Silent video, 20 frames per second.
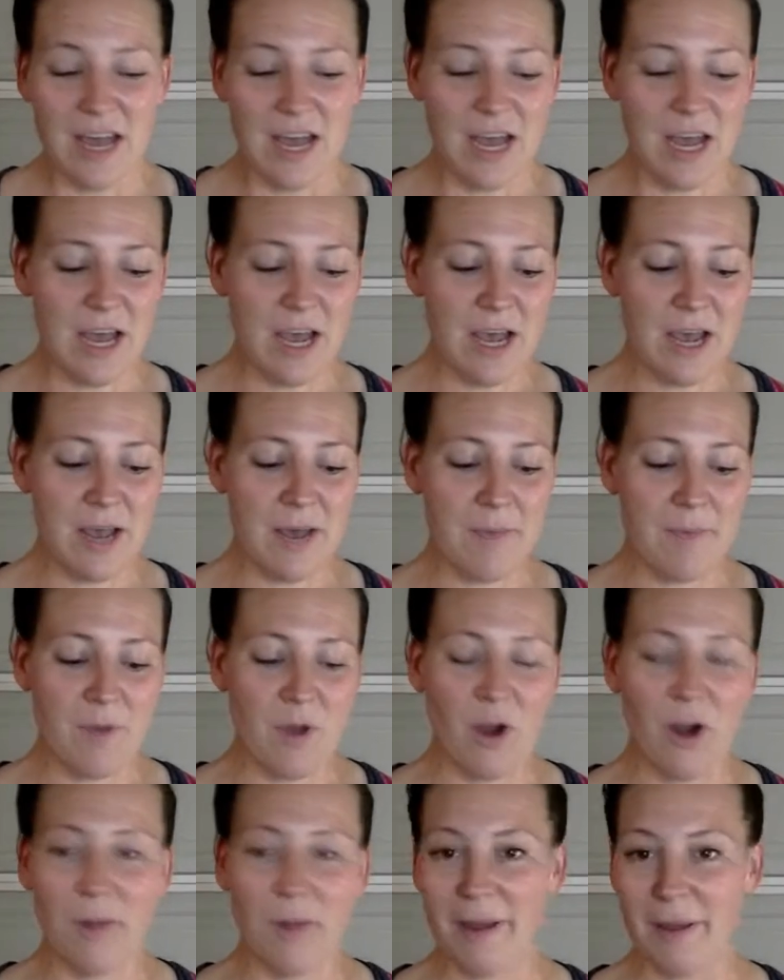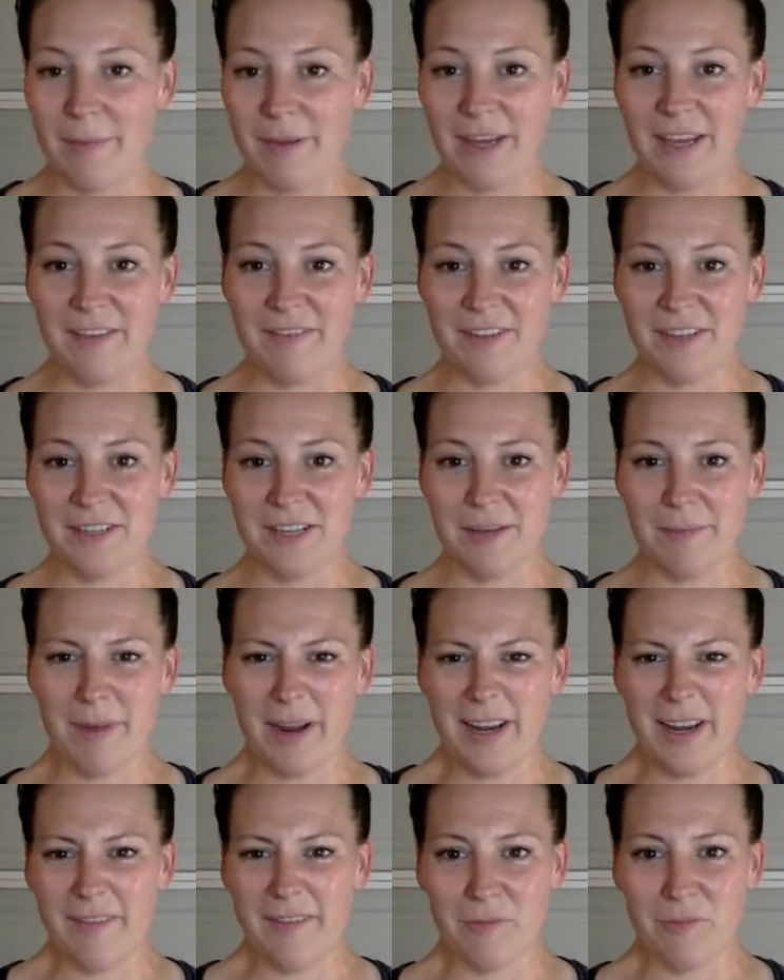Or maybe even, it
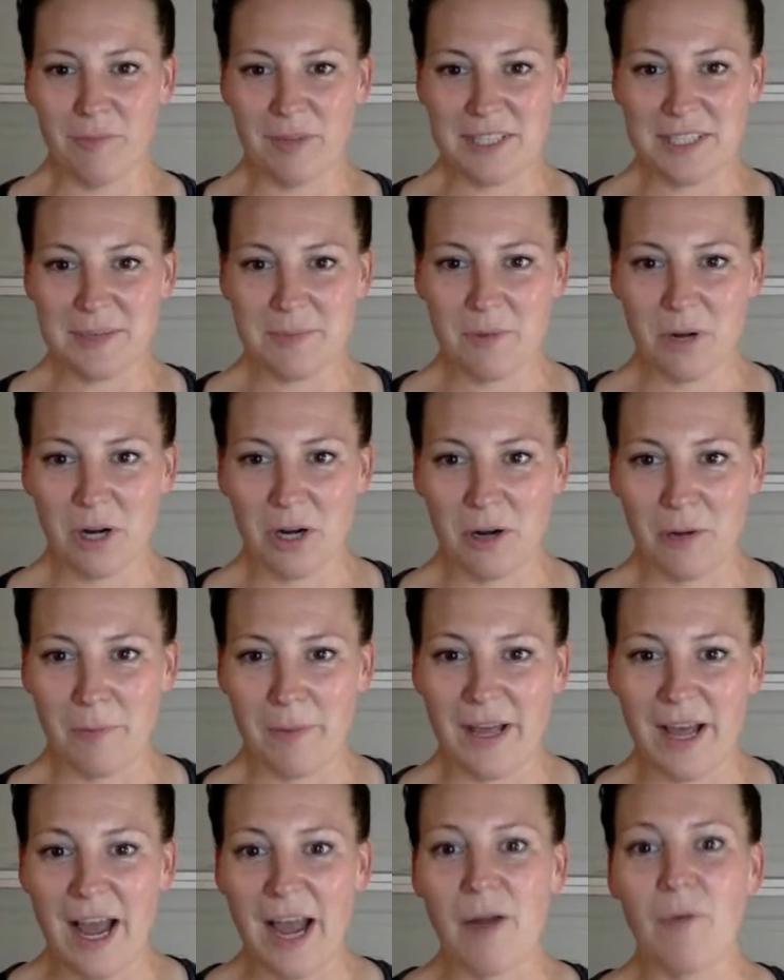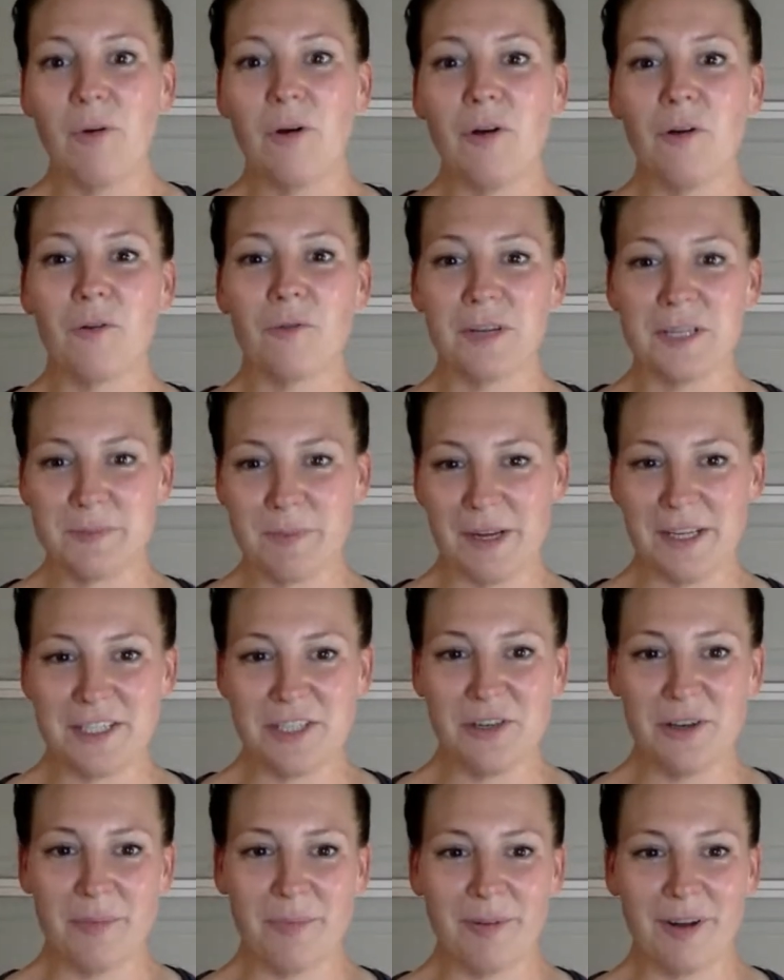might even be tomorrow, but I will respond
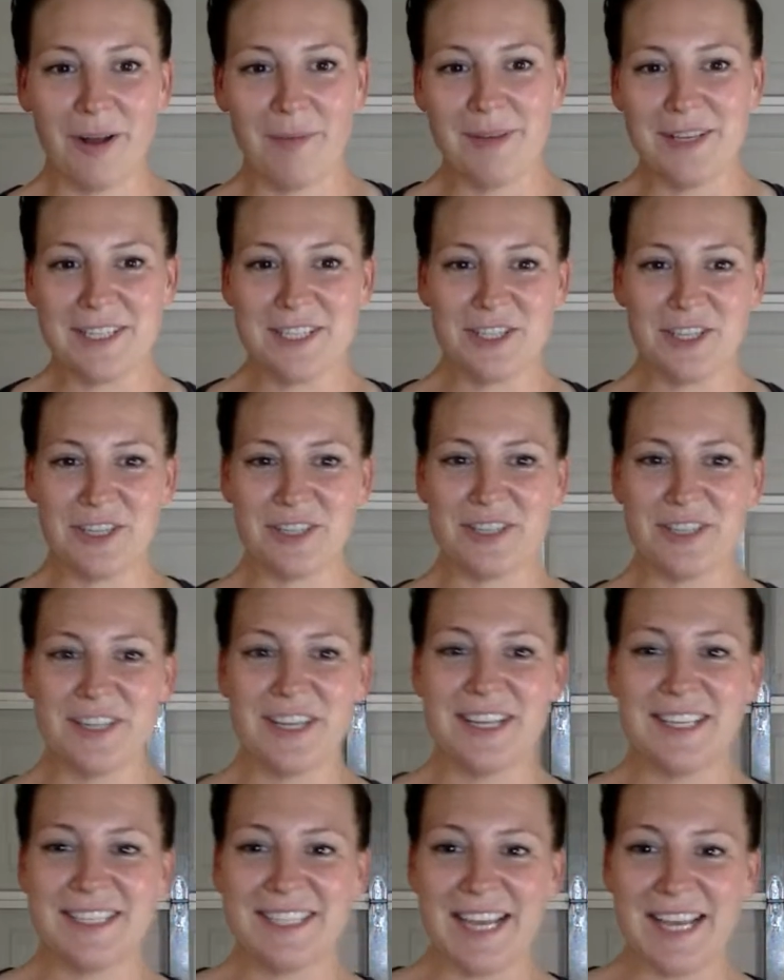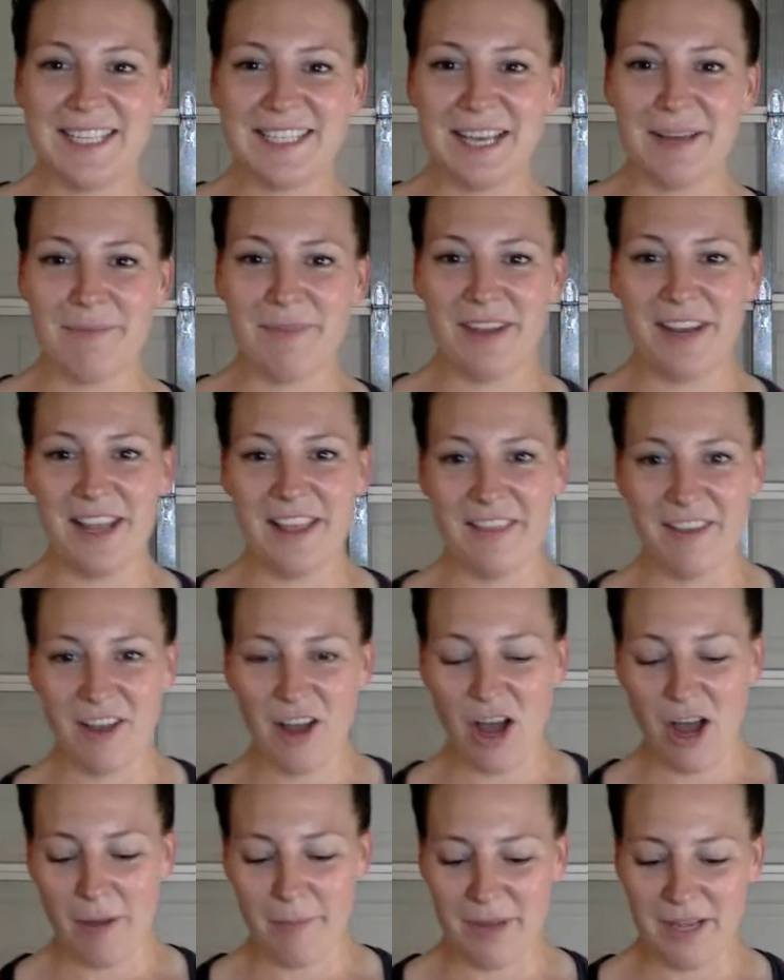to you, I promise. Just say something in the
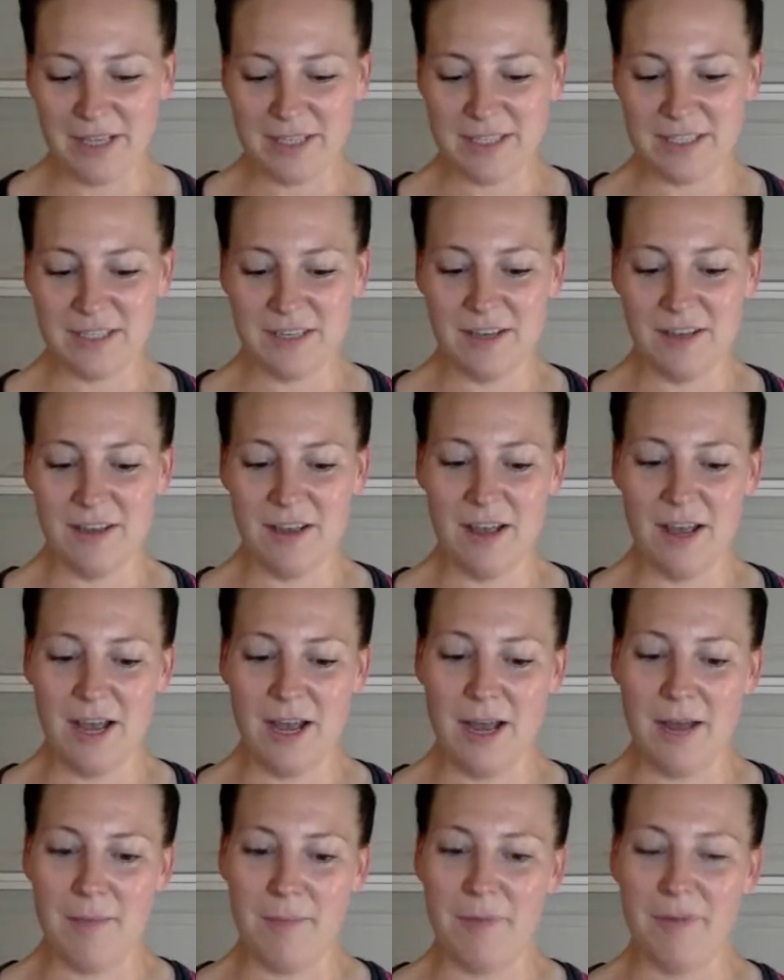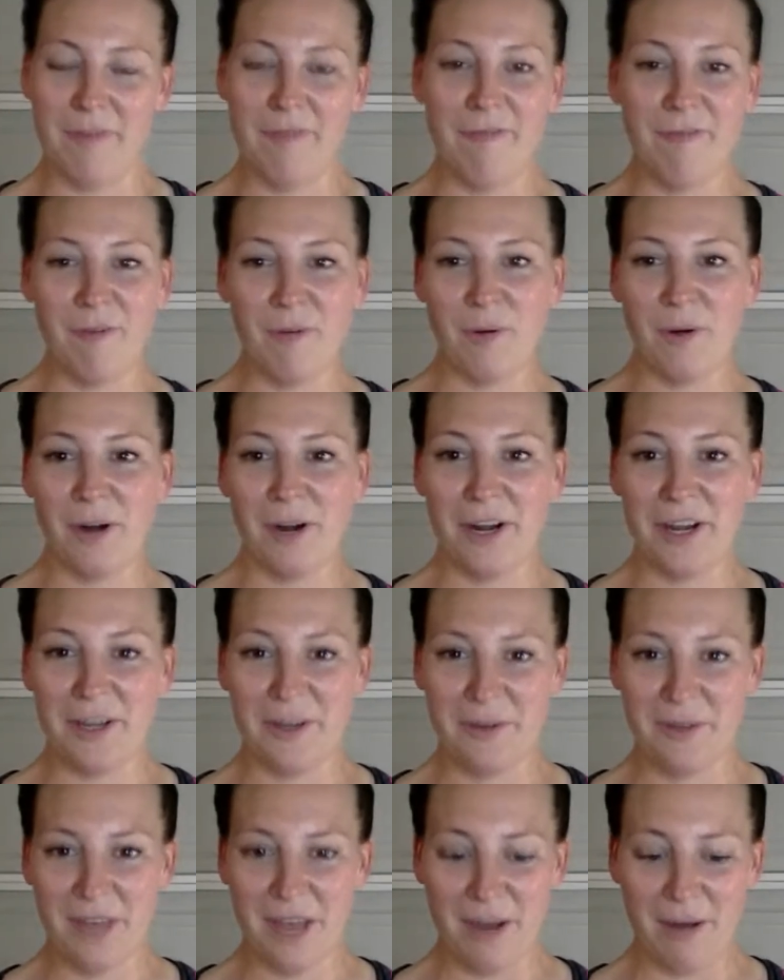comments before
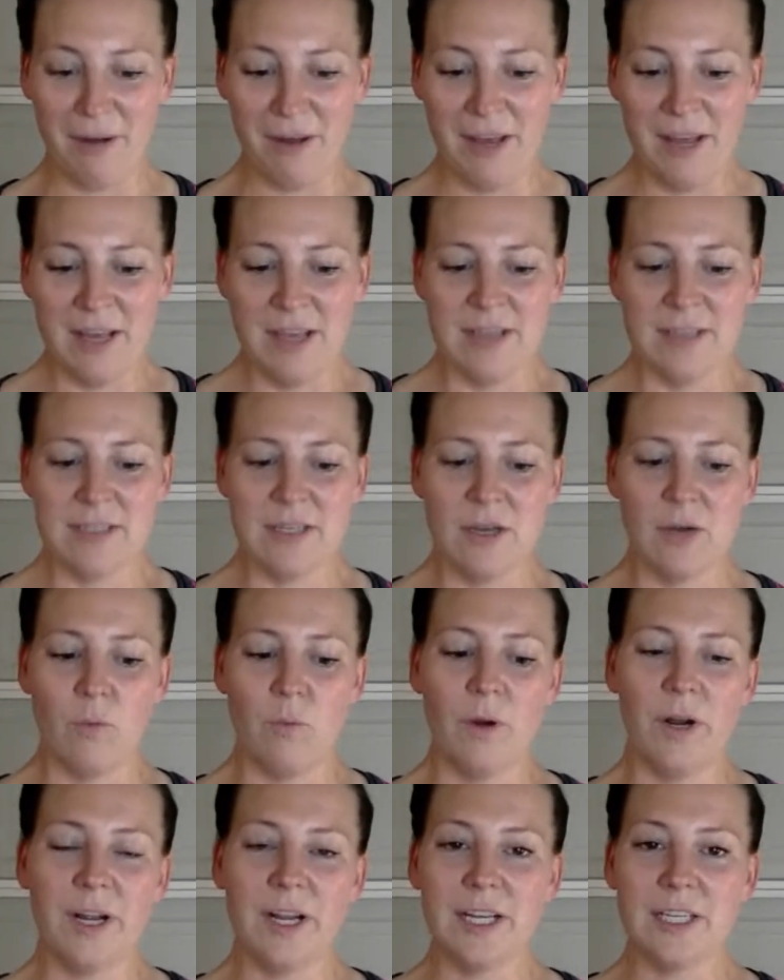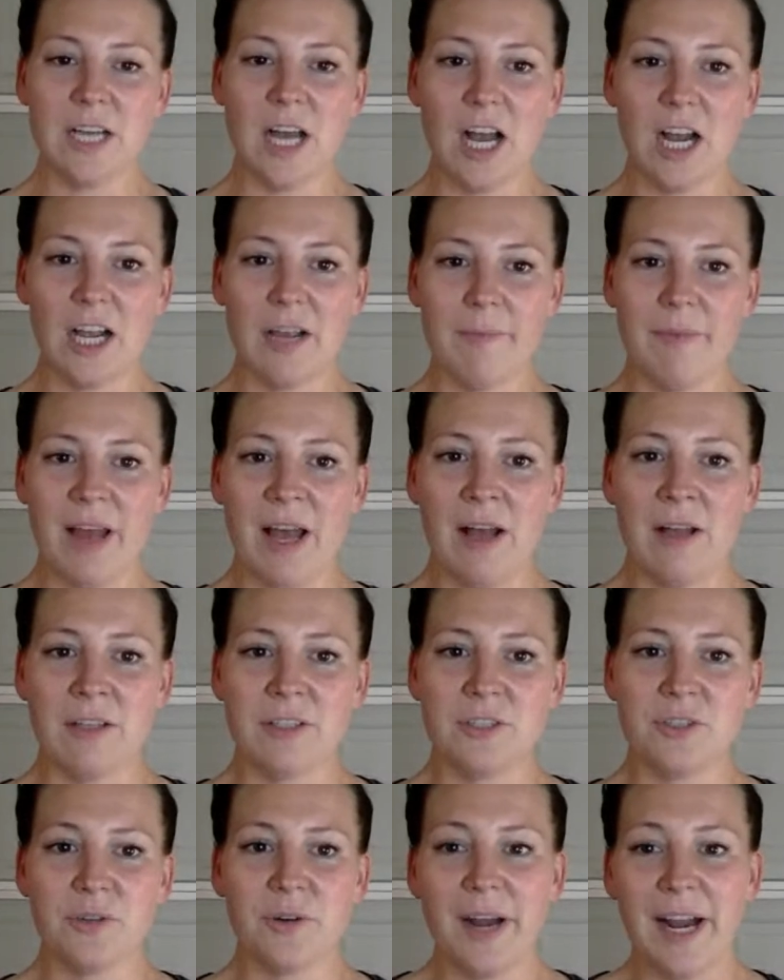you go. So we're going to talk
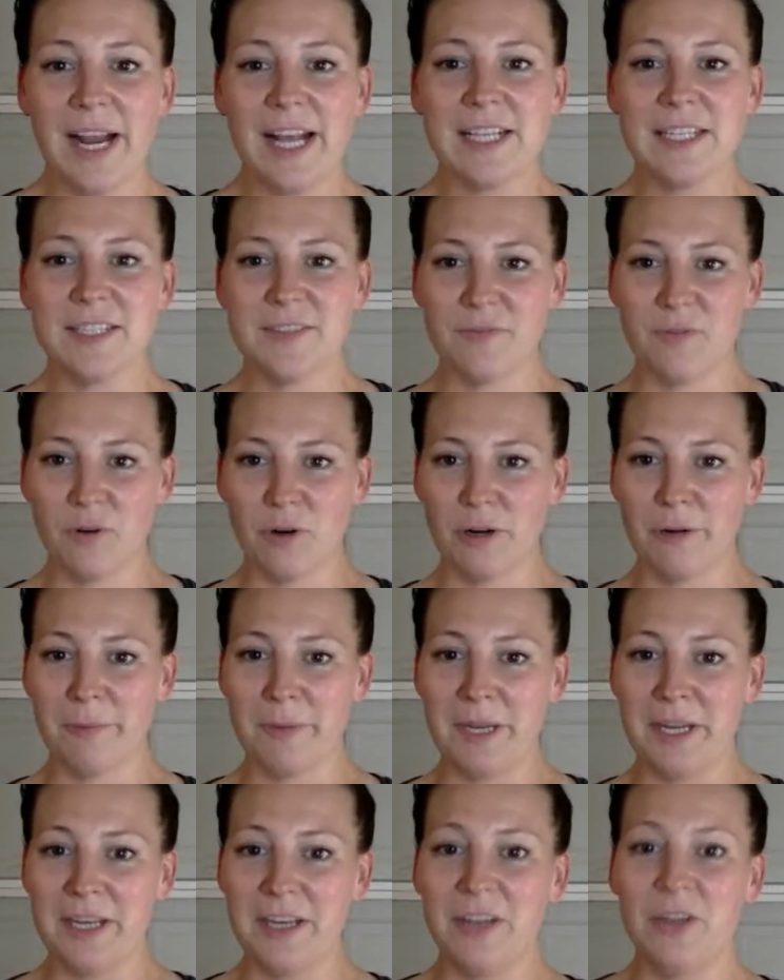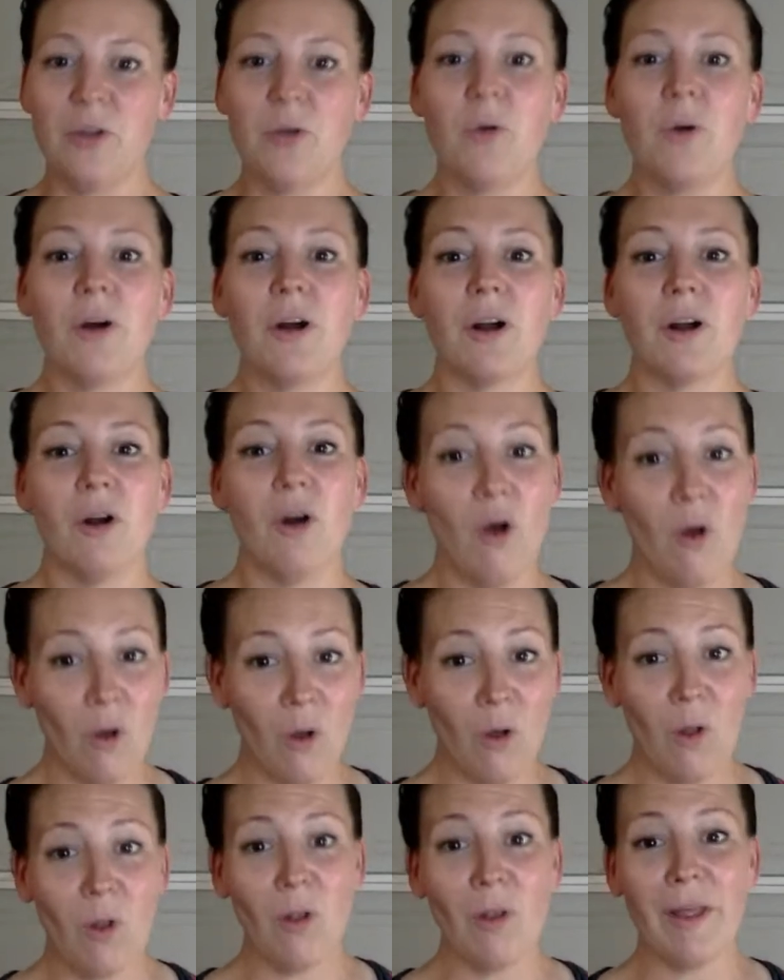about transforming your
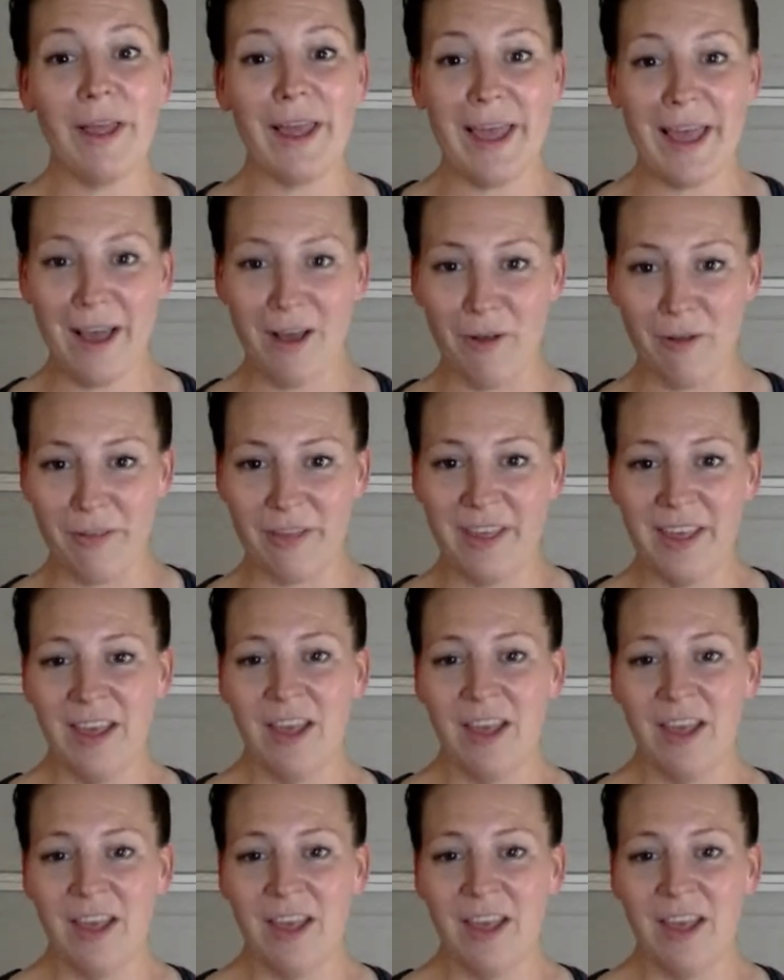whole health.